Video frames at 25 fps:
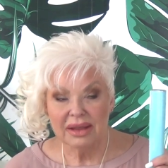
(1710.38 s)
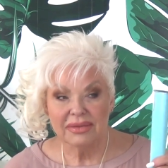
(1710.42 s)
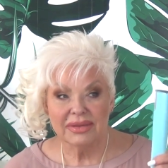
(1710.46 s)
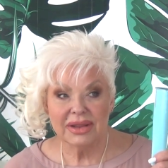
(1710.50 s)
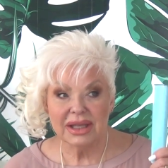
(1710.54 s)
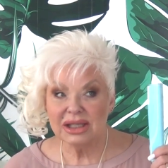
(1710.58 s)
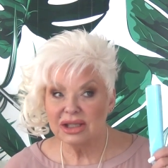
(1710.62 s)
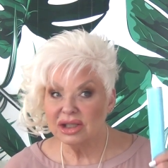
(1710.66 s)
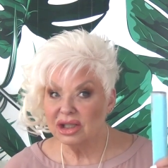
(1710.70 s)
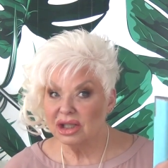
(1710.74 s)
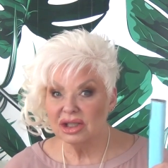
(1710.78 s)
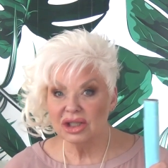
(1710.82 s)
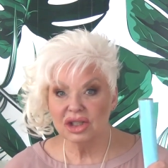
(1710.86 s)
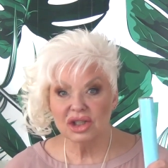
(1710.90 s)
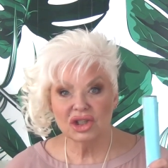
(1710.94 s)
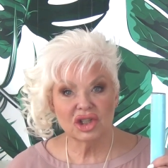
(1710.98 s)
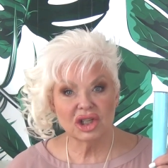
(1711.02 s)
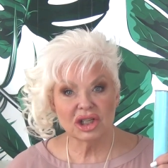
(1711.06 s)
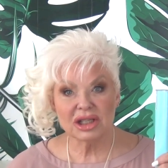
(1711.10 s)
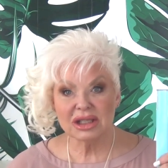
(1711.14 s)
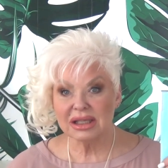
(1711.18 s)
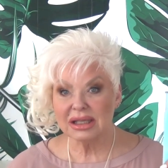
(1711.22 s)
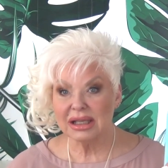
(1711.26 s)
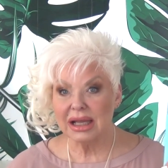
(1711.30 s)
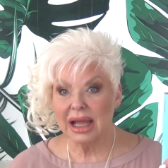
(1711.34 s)
This is
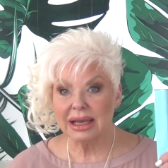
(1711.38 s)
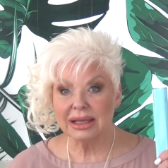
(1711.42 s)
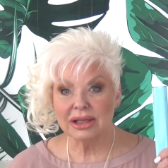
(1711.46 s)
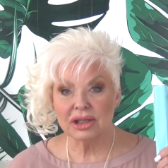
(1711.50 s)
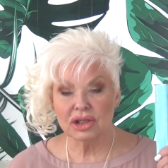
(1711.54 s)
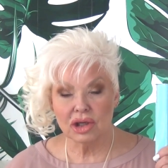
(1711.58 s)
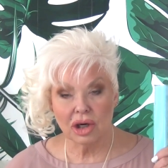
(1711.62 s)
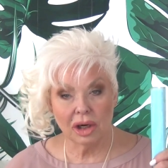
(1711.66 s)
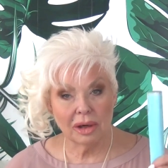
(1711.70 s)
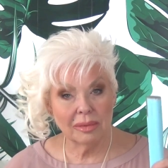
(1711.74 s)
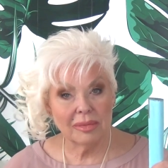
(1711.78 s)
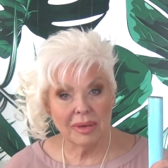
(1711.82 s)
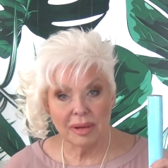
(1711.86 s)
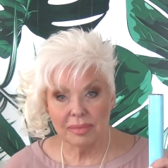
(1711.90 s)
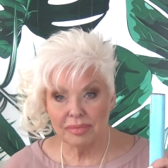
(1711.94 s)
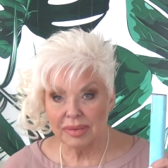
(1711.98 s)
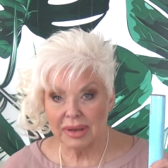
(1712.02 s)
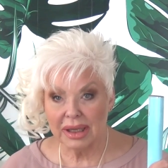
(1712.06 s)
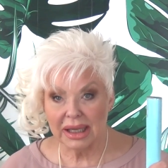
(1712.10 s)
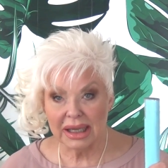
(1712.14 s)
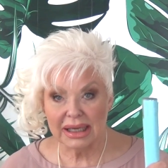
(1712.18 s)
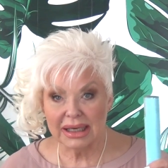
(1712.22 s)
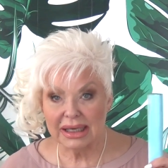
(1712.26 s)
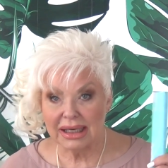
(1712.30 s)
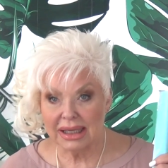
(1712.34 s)
just like
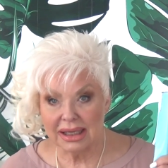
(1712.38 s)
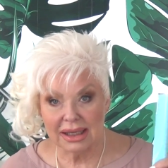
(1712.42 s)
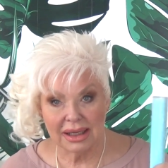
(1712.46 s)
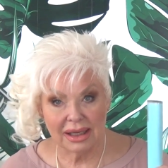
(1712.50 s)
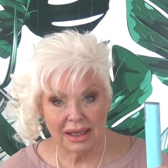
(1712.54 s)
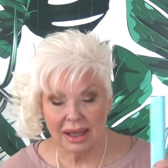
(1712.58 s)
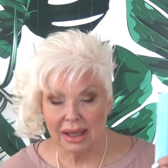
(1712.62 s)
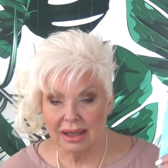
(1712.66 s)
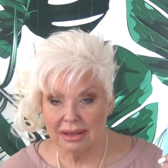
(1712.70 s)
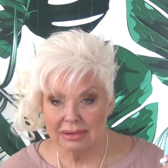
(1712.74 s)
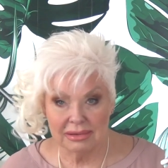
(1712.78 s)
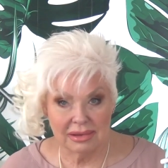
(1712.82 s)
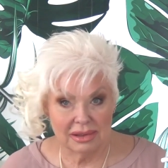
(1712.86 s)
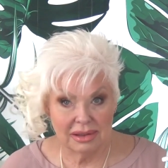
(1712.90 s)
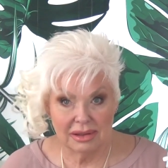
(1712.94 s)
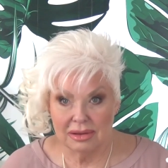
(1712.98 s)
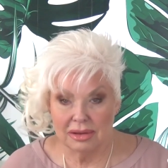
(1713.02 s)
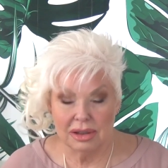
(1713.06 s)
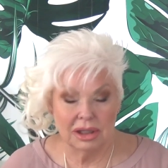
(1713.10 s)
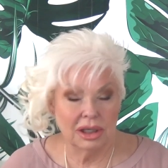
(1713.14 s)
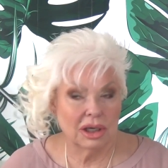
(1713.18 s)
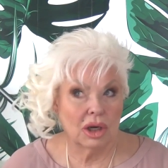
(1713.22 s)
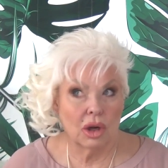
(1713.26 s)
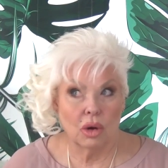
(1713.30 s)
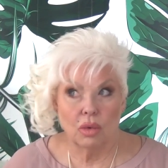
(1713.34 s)
dermaplaning and
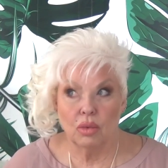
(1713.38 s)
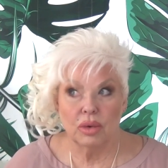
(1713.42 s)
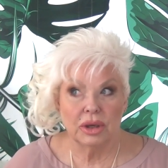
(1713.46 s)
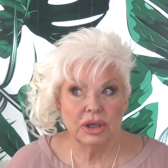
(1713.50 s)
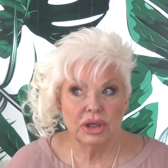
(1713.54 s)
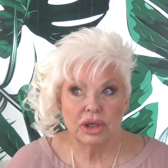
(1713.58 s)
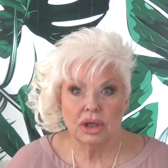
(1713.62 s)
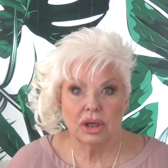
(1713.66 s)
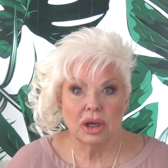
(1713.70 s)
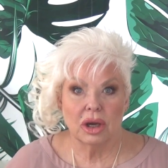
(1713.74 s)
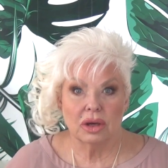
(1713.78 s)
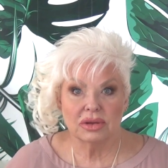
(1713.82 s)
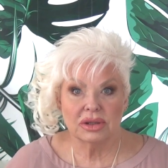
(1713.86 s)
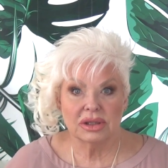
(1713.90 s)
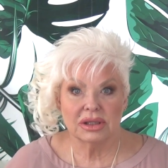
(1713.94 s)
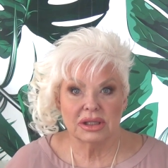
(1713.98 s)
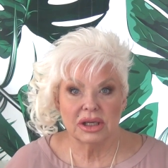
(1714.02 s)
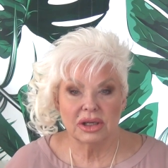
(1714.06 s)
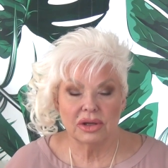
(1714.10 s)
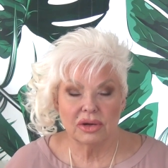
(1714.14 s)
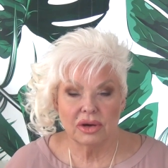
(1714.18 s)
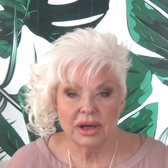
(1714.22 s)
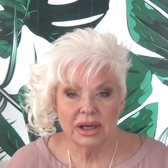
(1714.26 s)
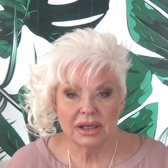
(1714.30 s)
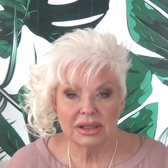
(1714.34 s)
you know when you go
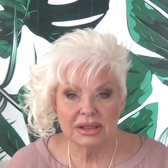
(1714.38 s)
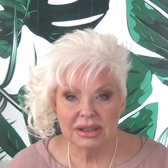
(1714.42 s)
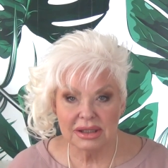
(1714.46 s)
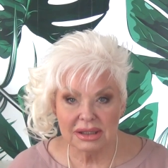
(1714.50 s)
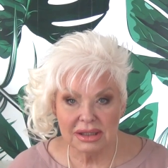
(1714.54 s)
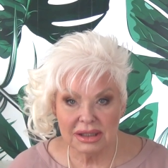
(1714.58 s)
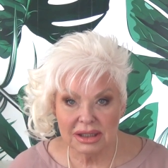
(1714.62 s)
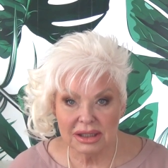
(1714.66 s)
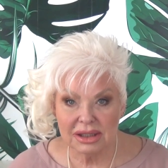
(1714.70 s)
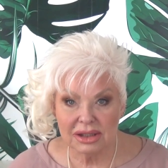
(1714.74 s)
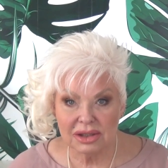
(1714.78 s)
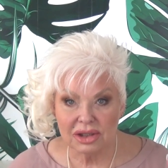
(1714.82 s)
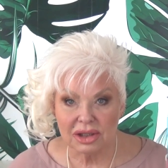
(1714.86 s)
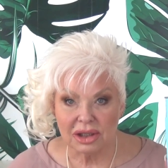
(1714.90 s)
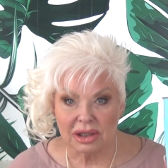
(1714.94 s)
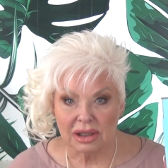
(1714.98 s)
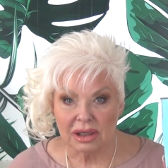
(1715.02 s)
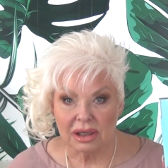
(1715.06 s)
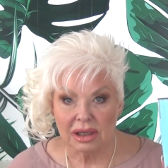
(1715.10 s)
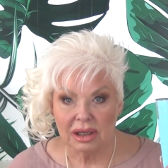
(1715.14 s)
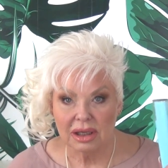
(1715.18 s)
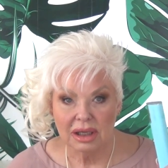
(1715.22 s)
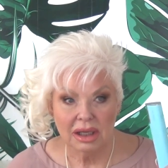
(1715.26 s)
see your esthetician.